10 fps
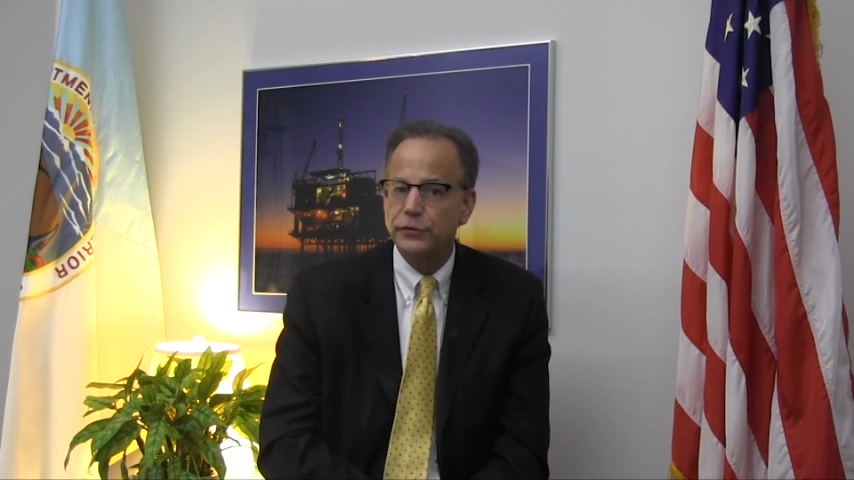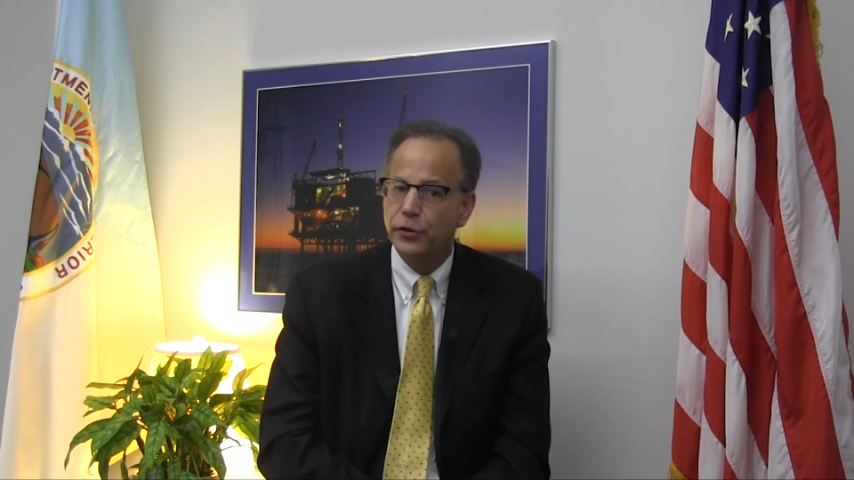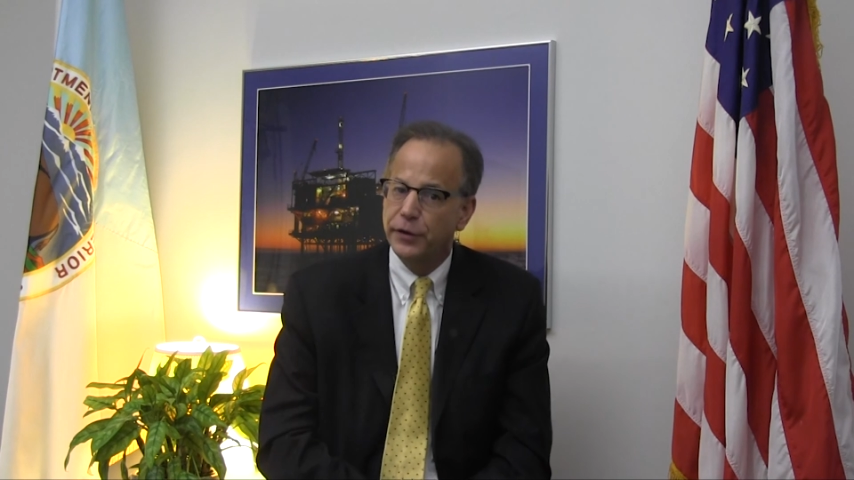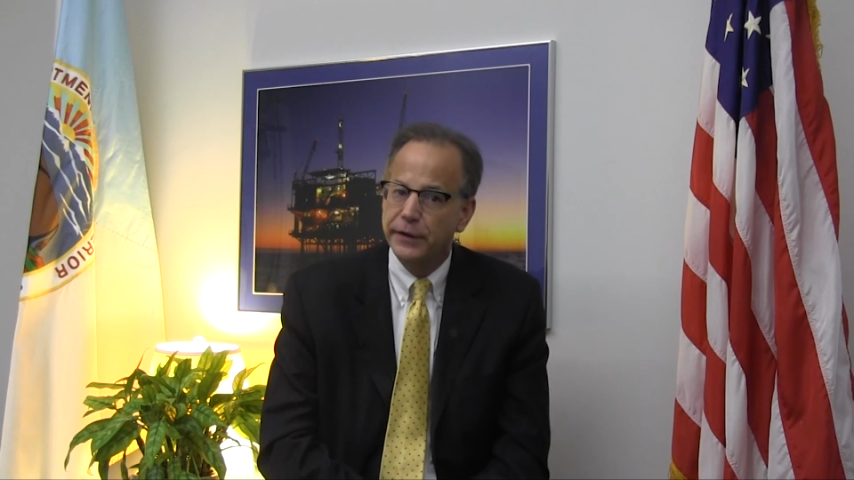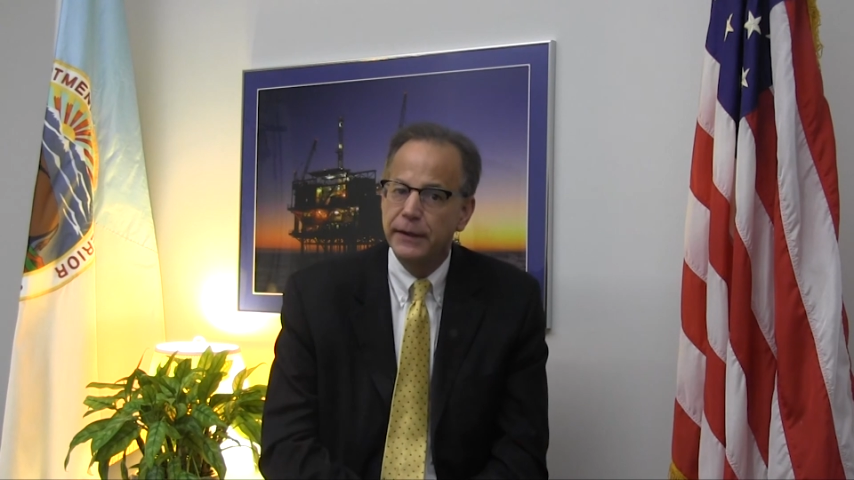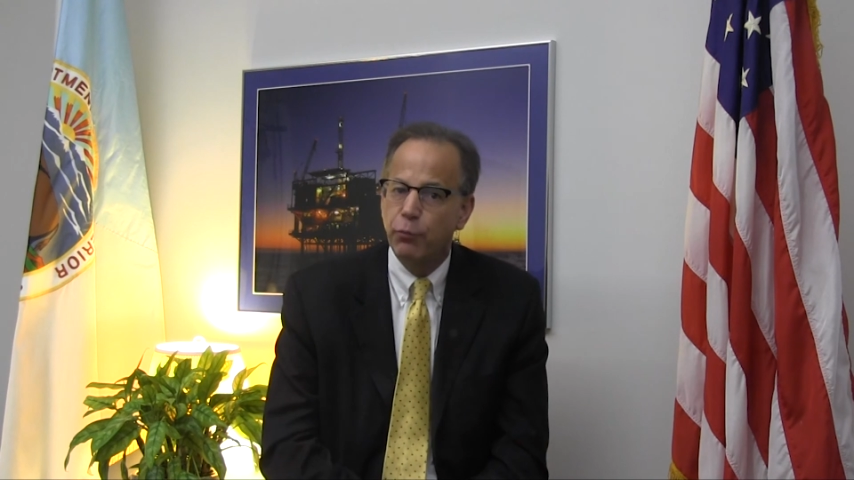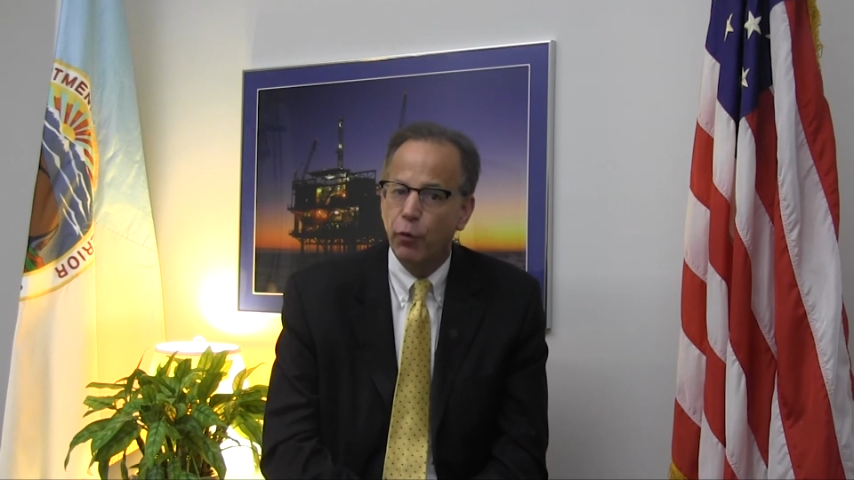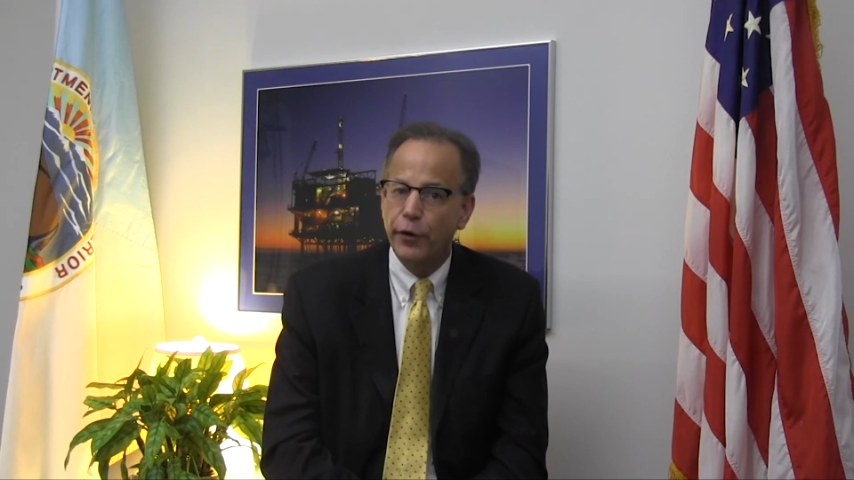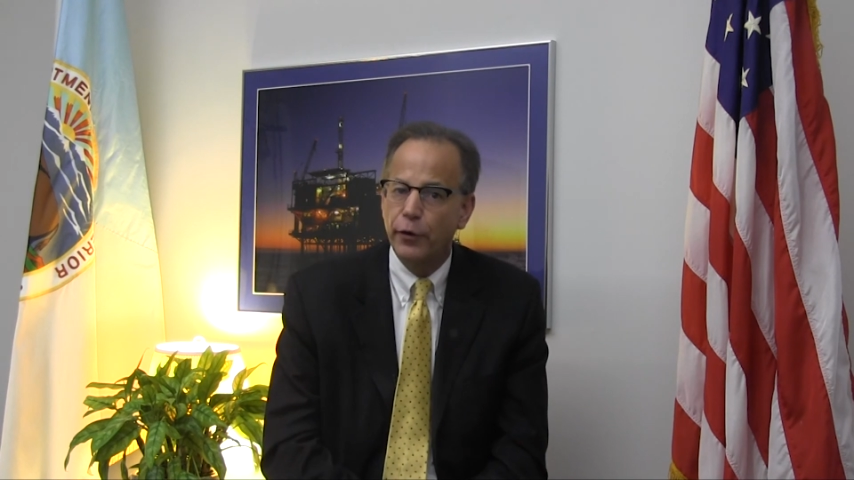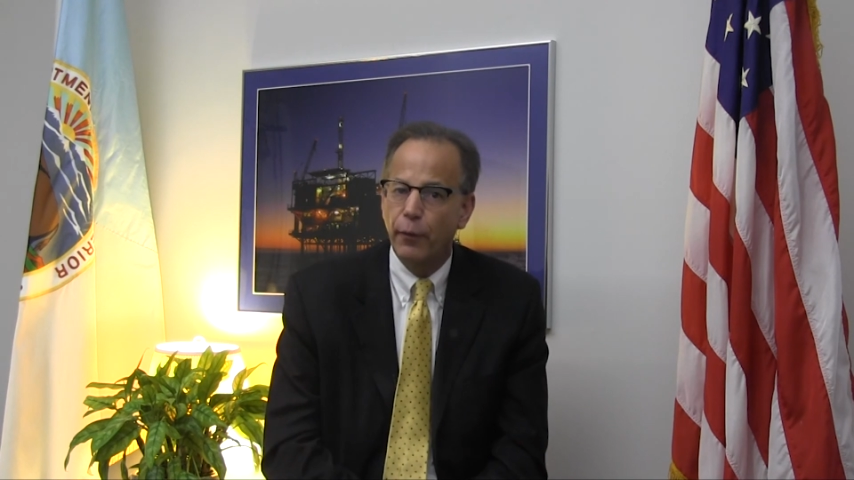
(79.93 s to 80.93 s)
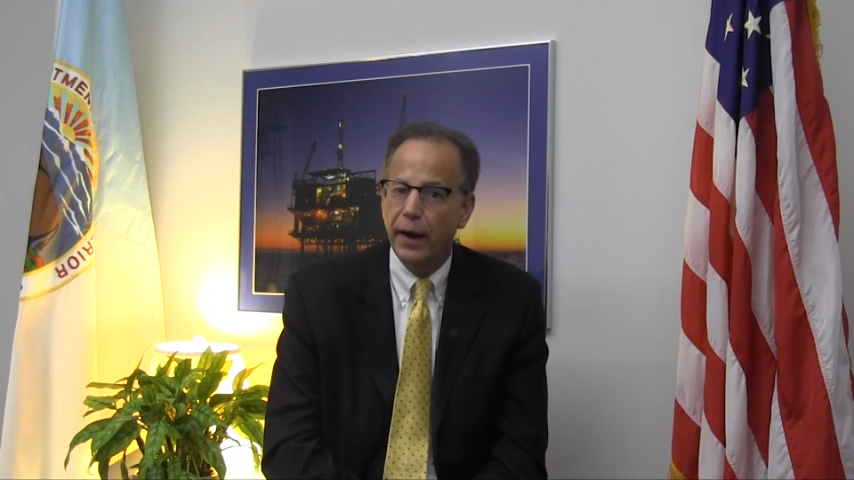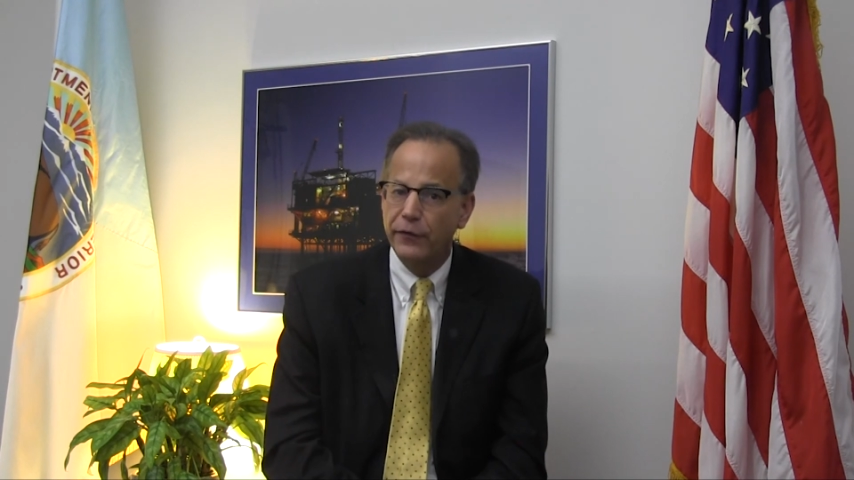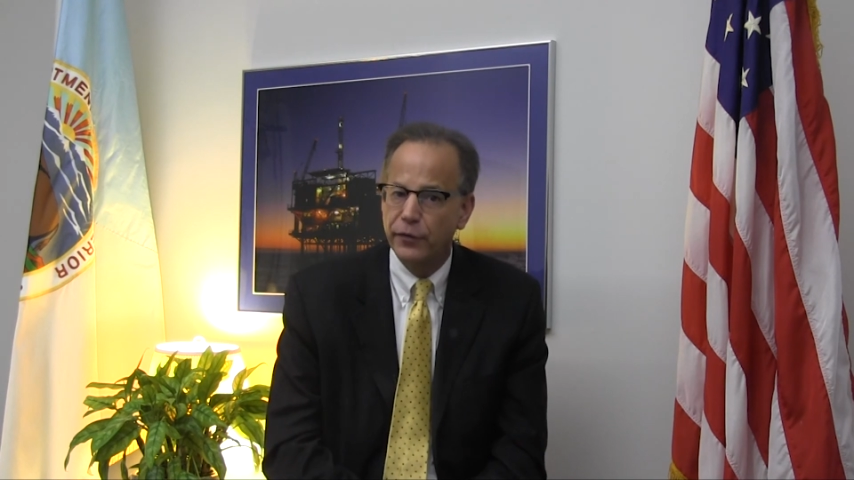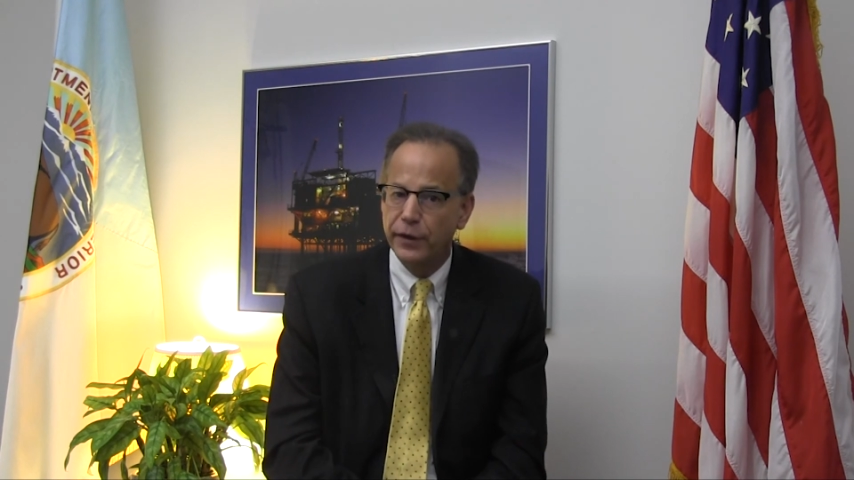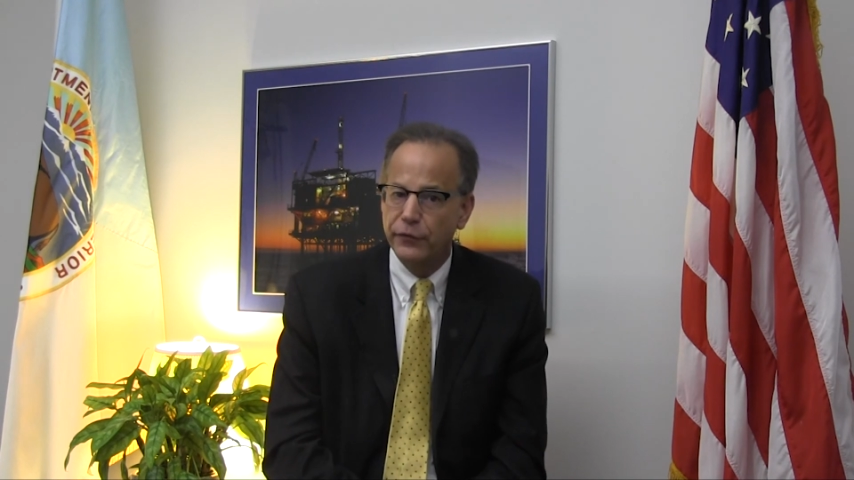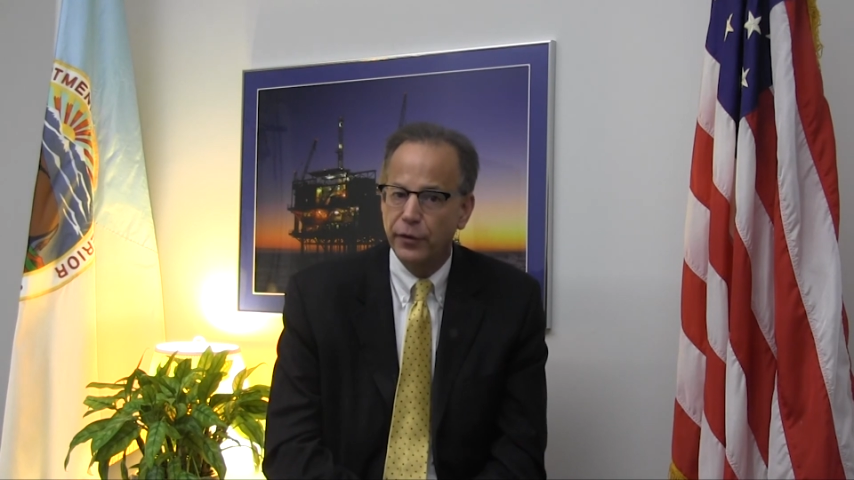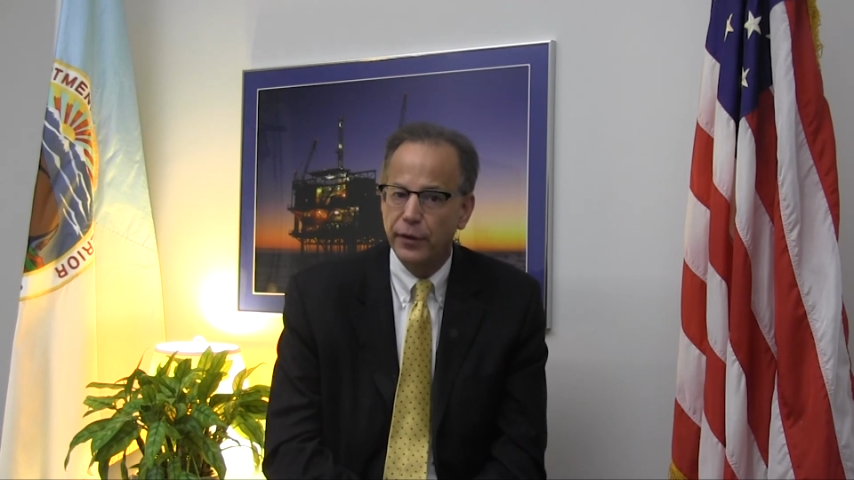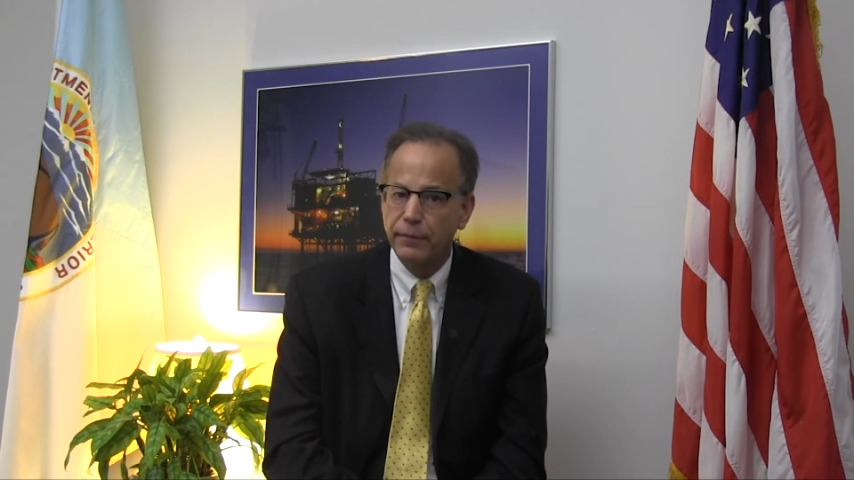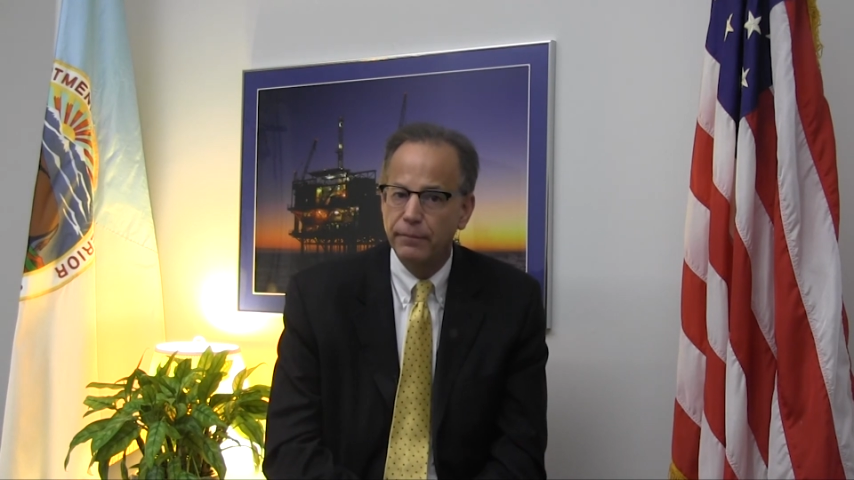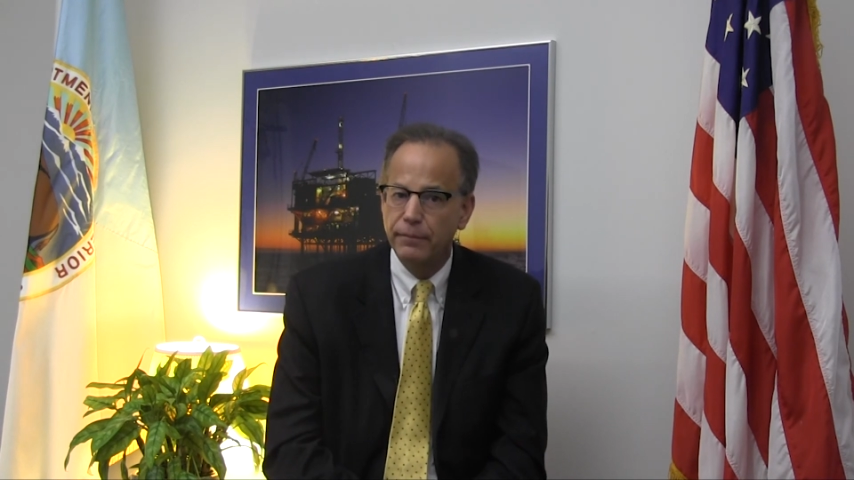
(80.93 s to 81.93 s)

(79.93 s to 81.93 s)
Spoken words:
to the Deepwater Horizon incident.